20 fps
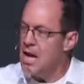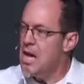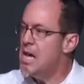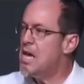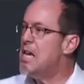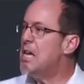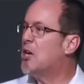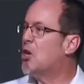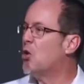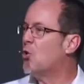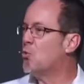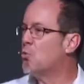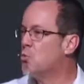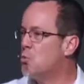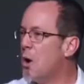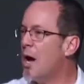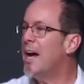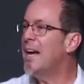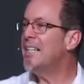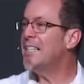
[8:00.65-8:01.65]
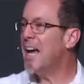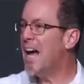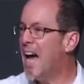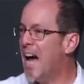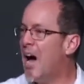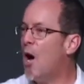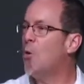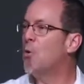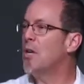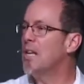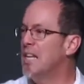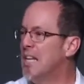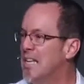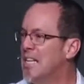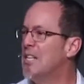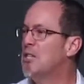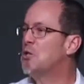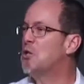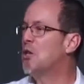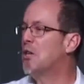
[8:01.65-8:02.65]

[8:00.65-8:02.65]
He could write out his